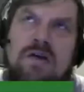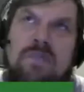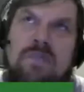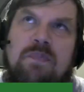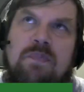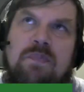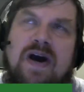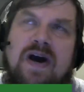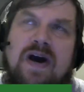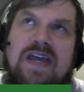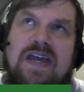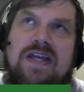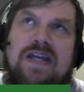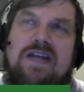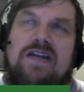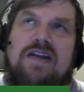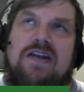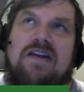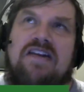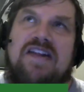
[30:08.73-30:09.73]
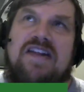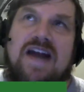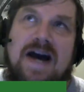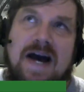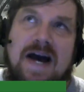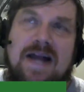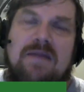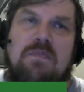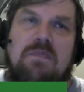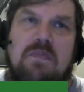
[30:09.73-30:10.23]
by
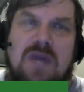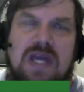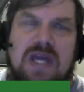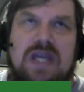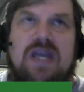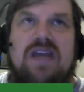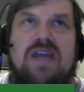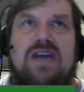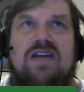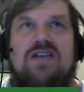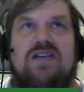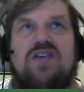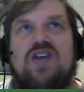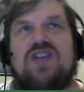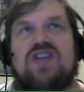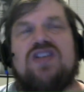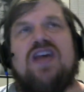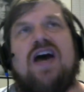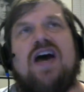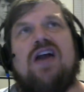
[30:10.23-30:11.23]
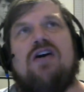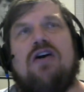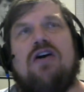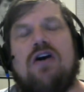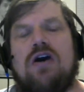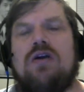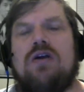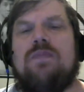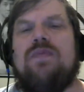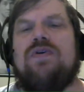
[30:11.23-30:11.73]
not making just that
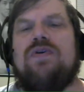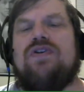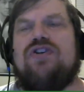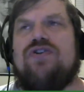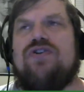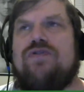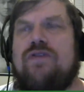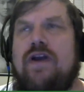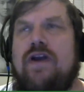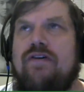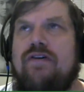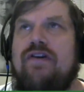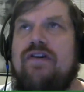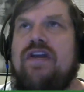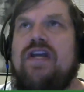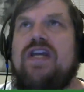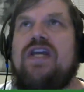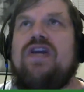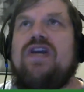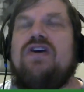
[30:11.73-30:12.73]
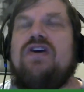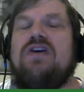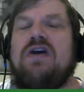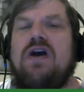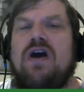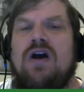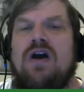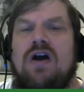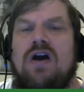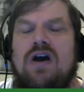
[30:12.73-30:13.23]
arbitrary,
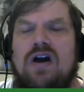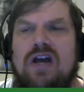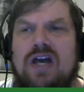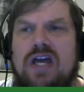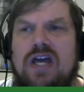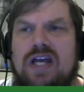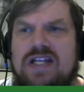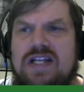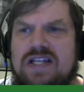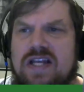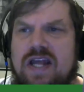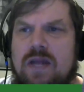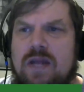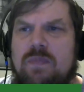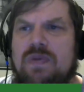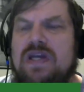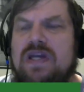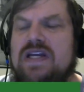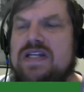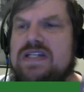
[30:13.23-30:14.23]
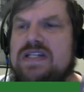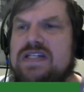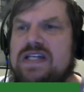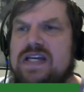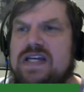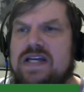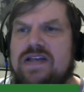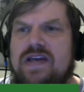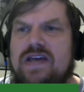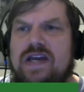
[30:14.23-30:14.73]
it's an
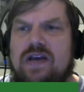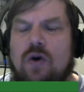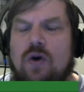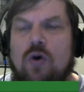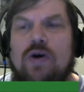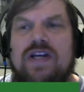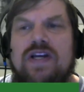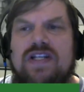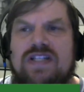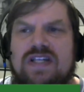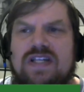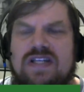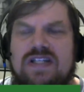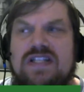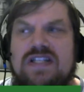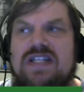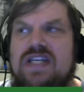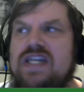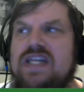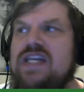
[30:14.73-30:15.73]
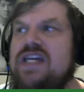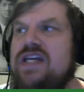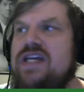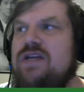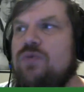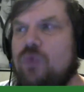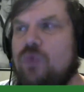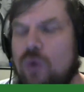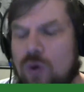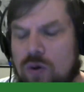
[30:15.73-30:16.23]
NPC, they always
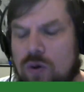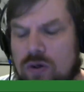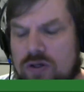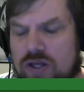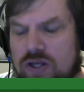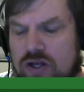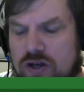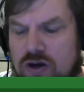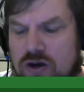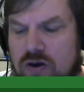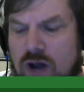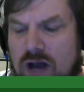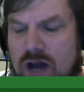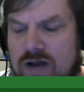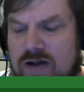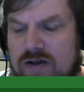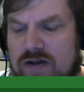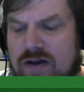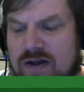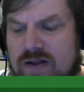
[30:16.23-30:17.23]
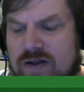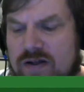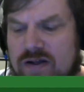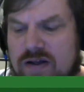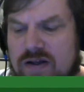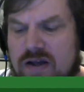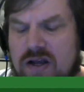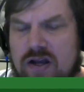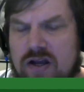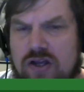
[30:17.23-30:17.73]
succeed roll, you know,
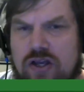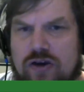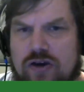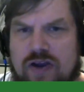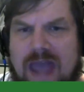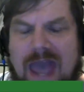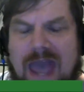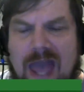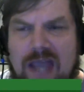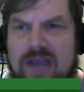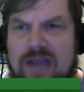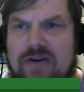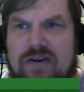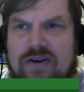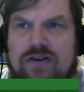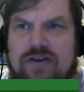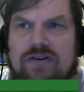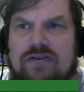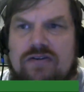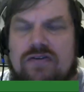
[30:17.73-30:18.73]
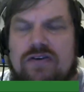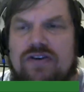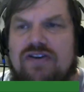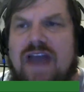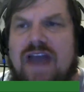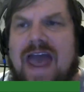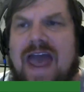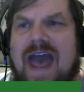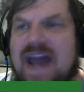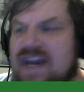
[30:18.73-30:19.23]
you're
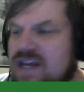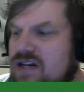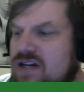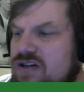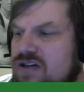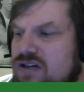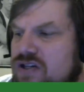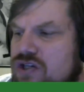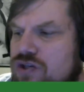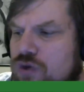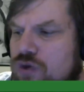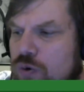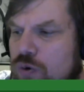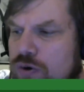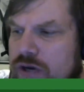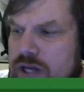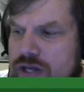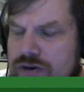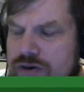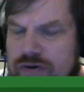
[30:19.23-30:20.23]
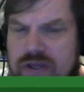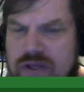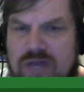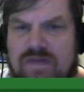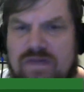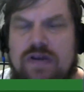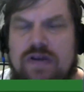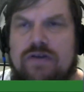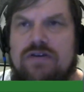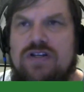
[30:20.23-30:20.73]
adding to the story, and you're
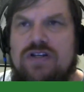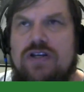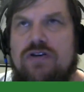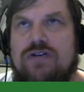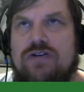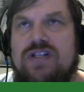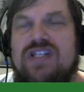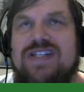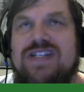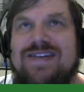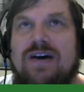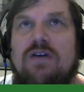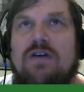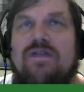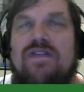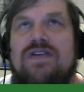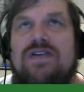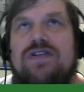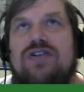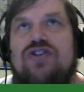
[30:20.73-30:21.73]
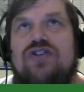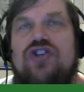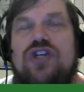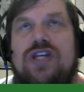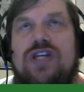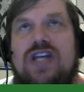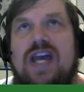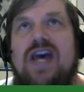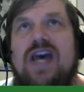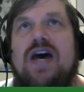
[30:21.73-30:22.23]
giving yourself as a
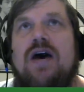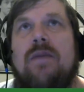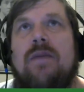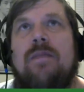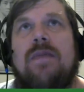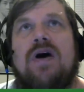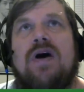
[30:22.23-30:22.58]
GM